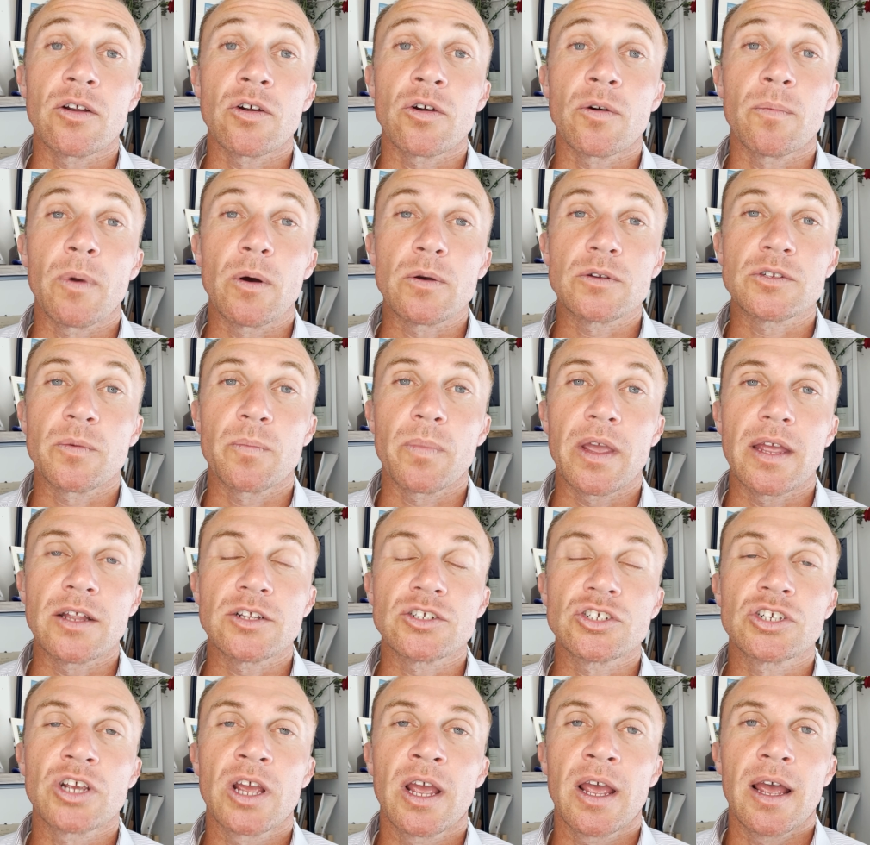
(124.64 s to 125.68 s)
Hermosa
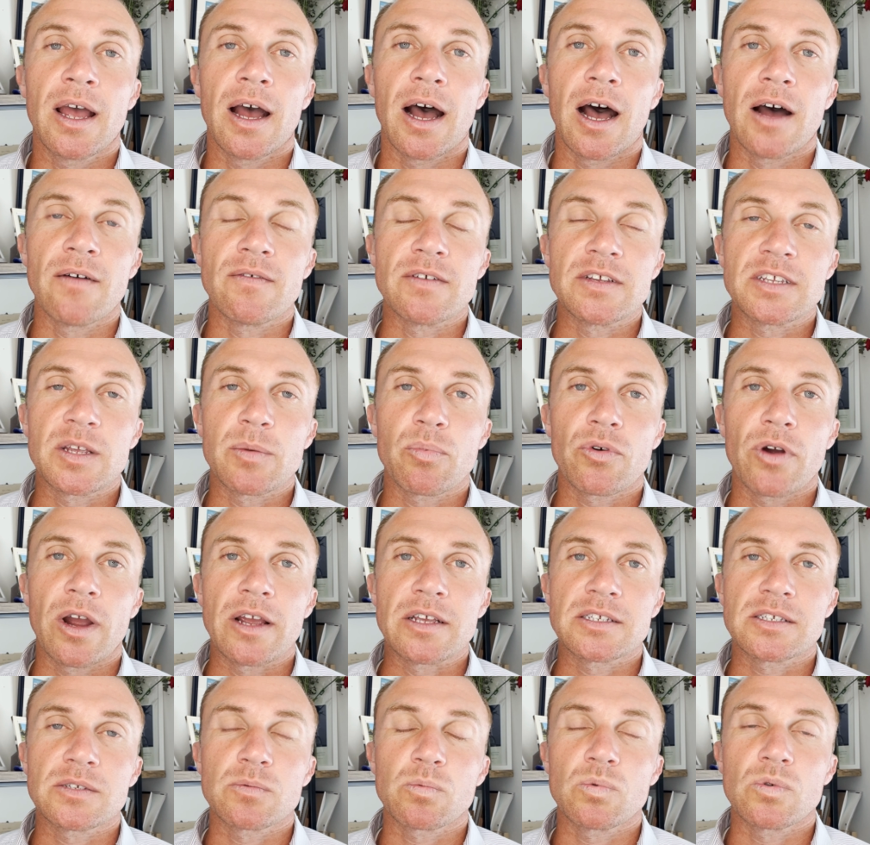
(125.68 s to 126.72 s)
Beach, obviously
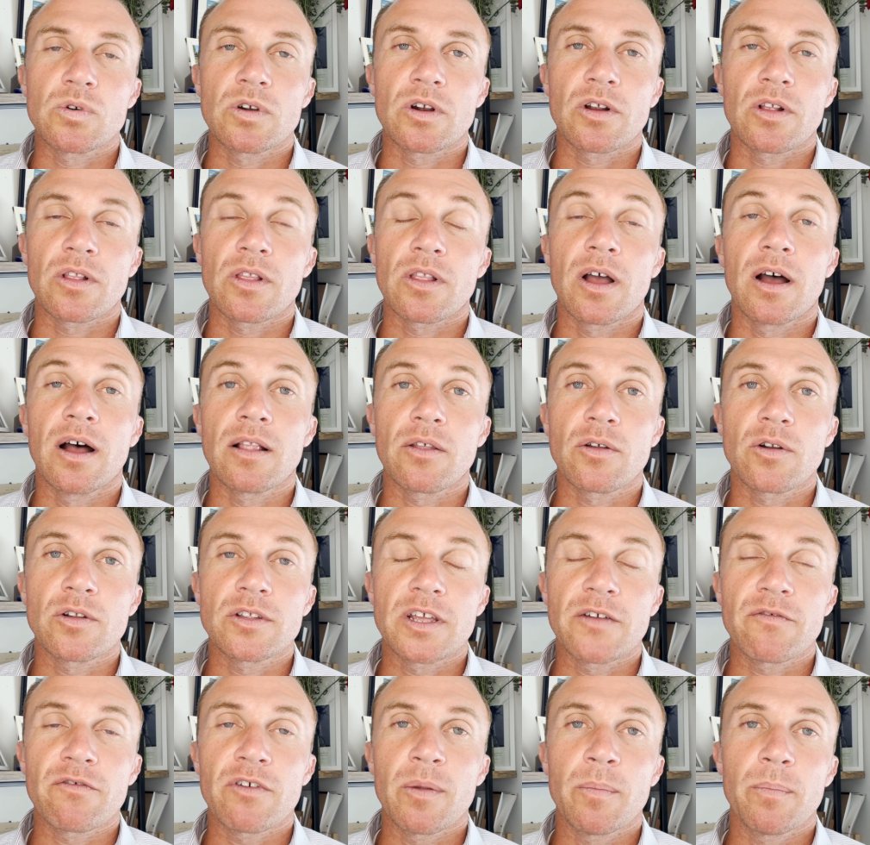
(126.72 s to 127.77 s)
prices were a little
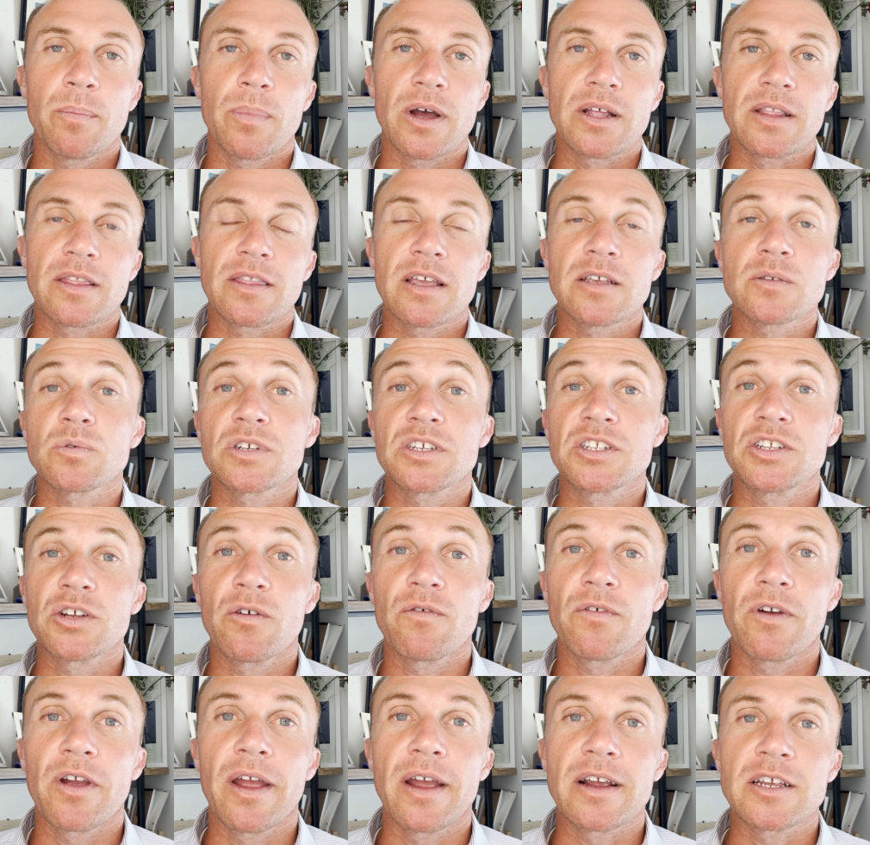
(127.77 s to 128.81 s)
different, but things were still
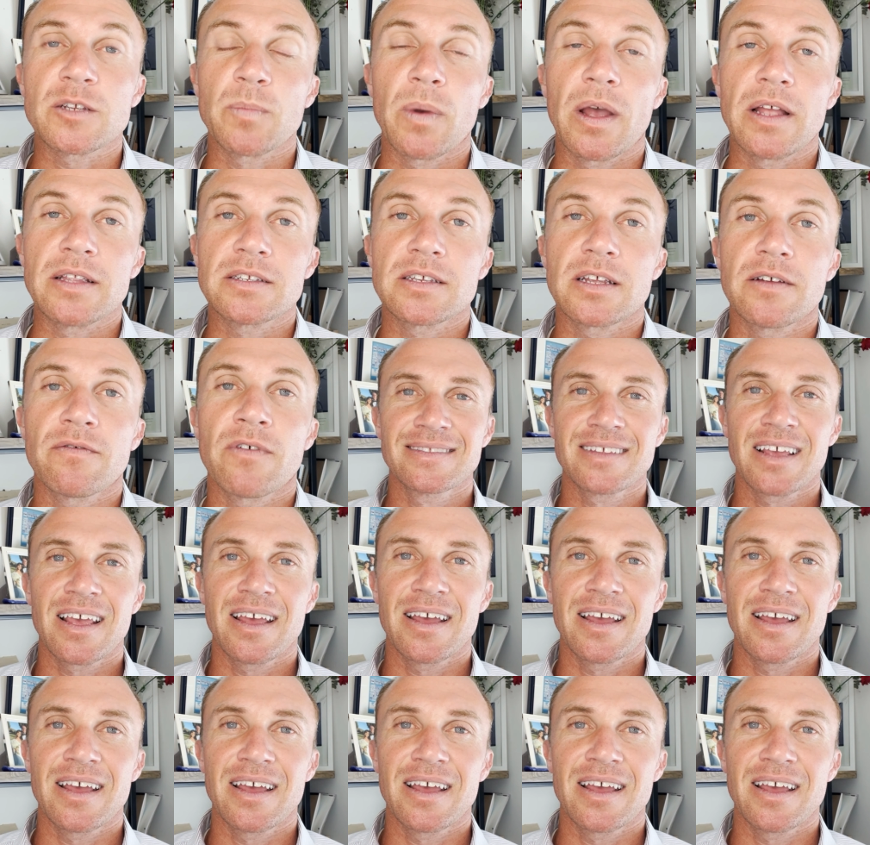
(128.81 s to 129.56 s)
very expensive.